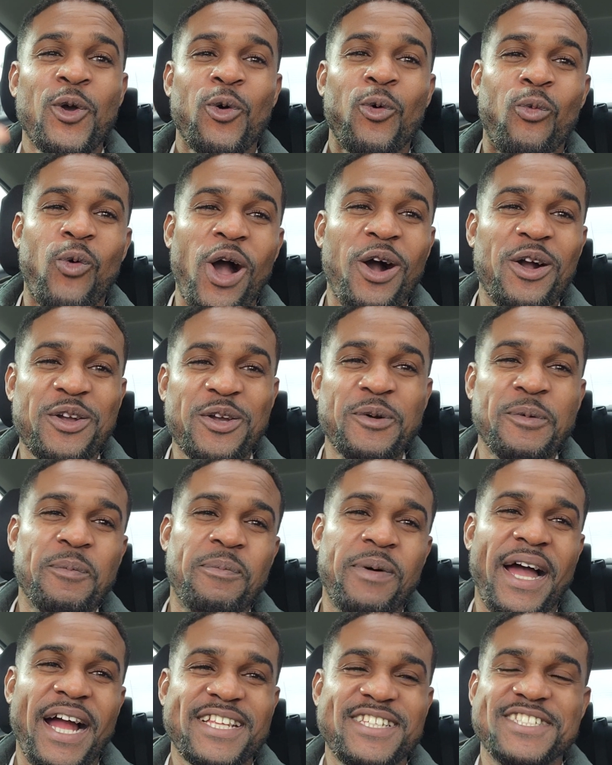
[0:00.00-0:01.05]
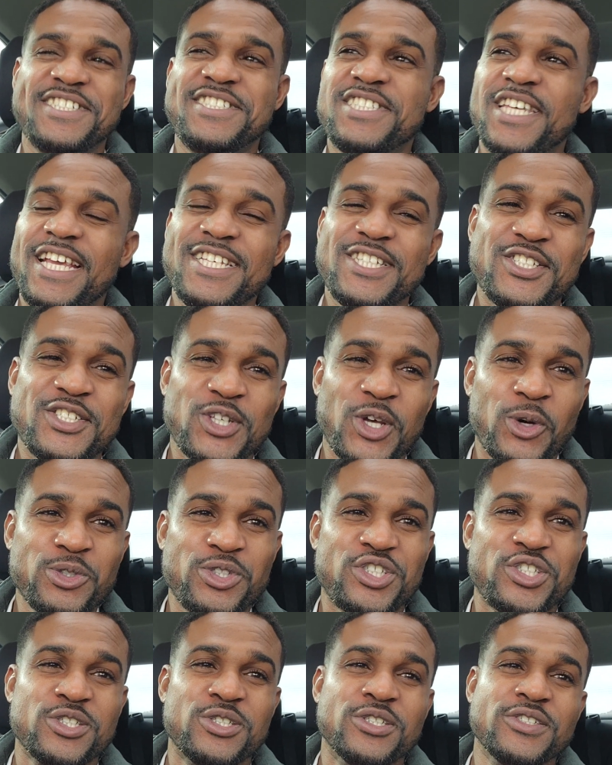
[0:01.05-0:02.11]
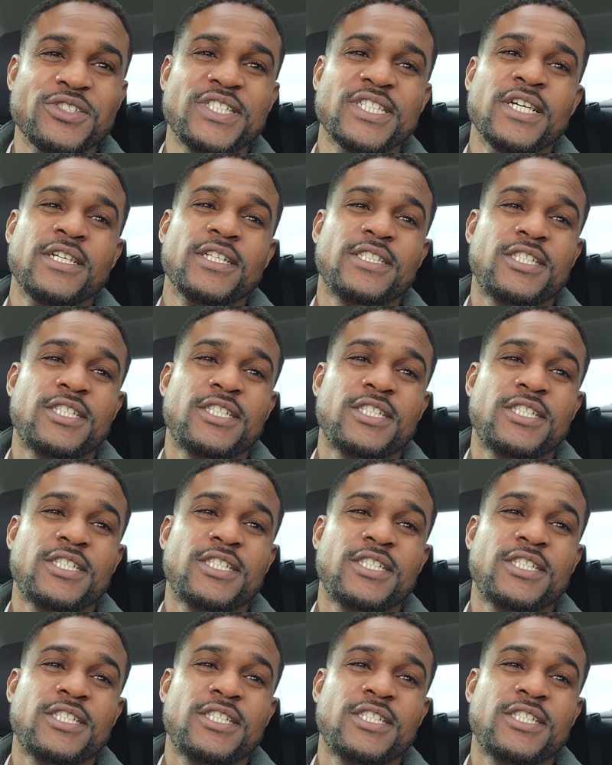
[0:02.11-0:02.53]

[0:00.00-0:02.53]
Welcome back to Jay Socials,